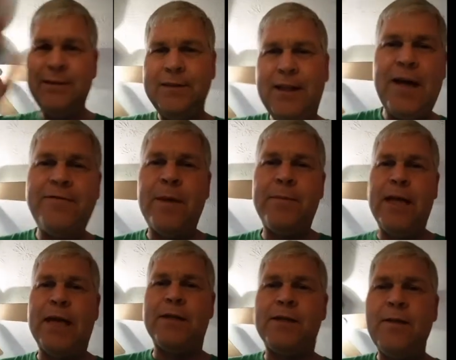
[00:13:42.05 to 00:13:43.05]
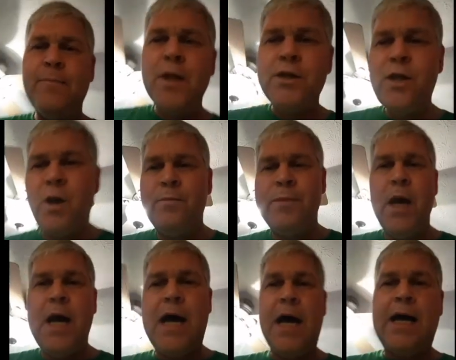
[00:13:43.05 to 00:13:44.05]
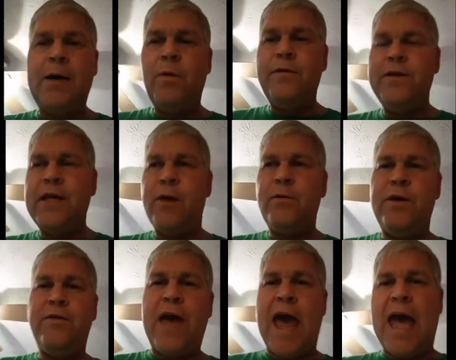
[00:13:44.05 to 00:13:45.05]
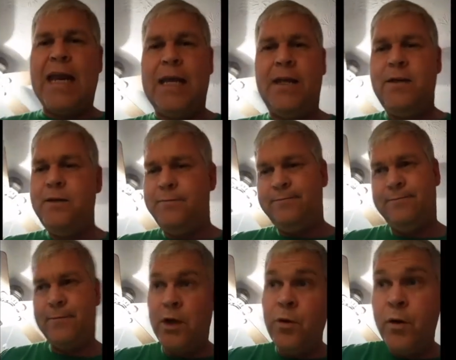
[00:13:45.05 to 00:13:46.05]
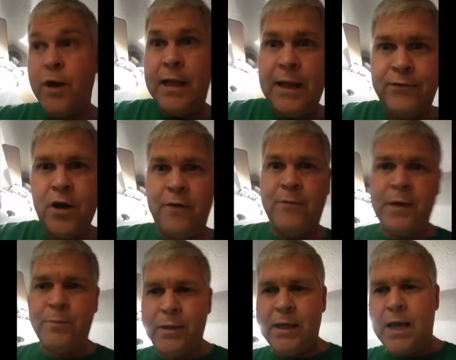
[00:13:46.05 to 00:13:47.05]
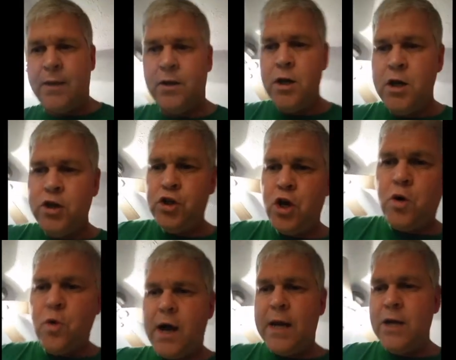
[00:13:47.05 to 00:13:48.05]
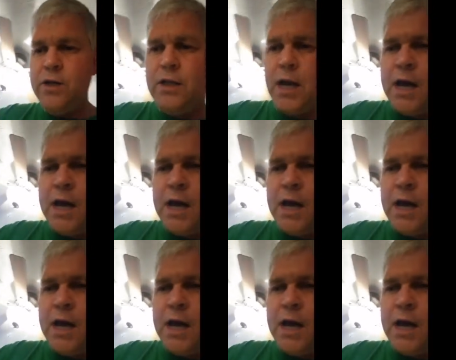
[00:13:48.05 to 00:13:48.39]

love them kids. So, what we've done, we've added, don't worry, I left off, I'm going to put it together. So, here's the